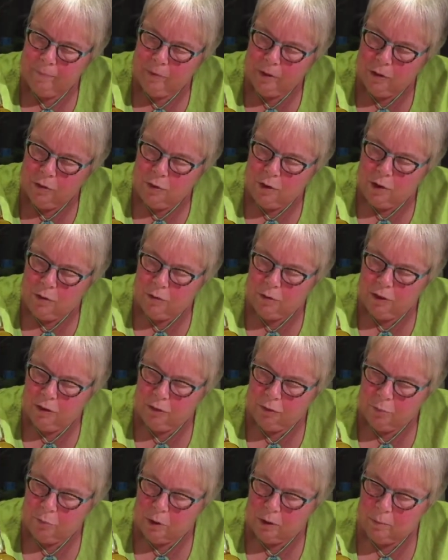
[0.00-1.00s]
You know,
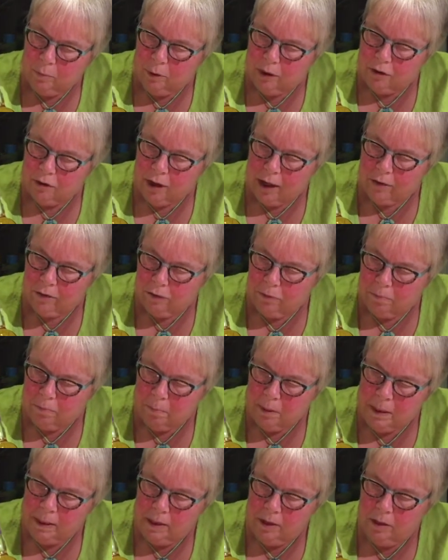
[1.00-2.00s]
this one, which hasn't
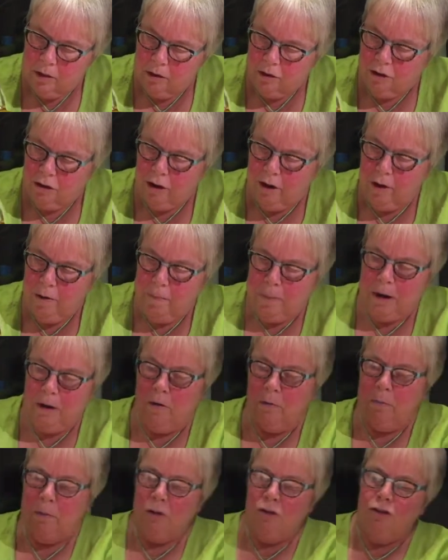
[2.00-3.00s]
been in the sherry
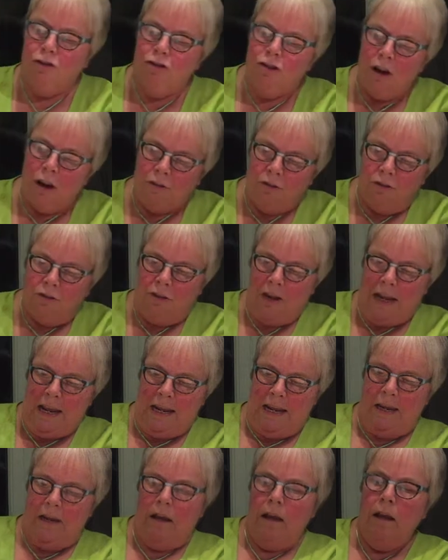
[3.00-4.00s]
barrel, but just
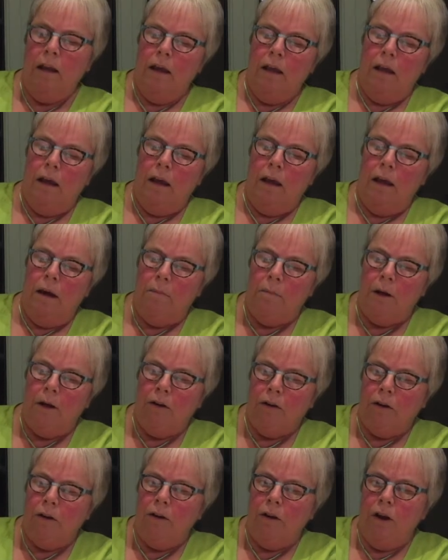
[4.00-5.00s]
in
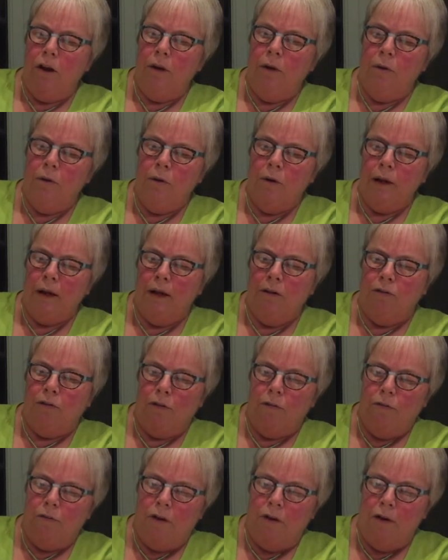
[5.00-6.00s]
American oak, is
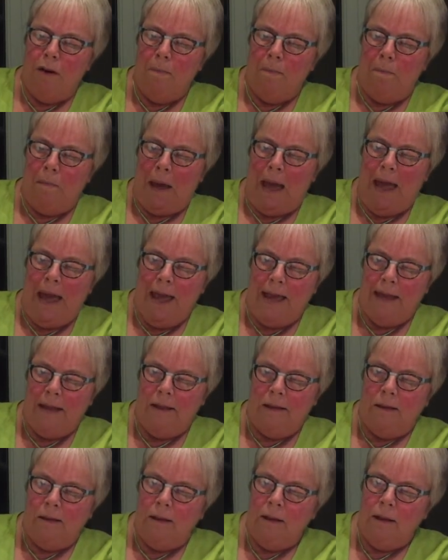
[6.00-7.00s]
a very
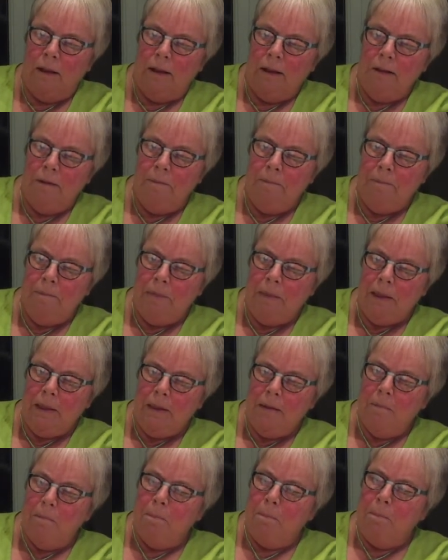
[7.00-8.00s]
pale
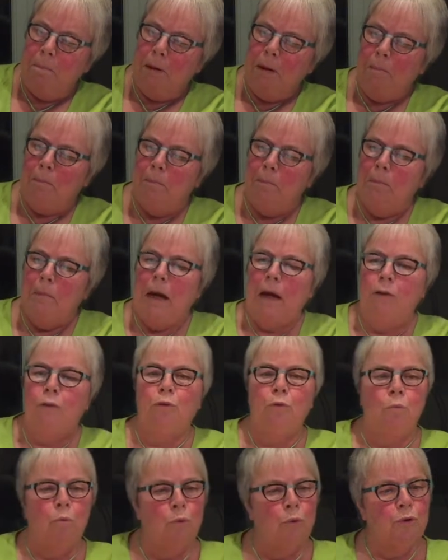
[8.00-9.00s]
but
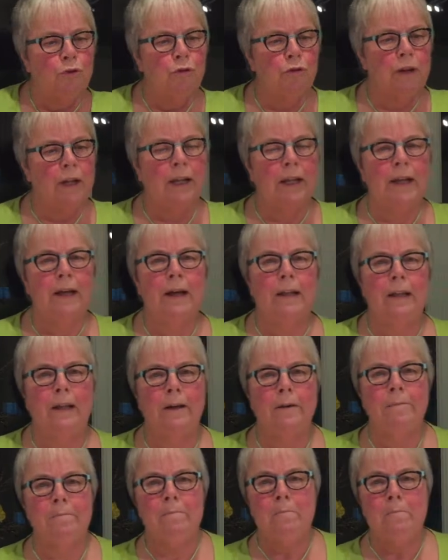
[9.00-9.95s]
mouth-watering colour.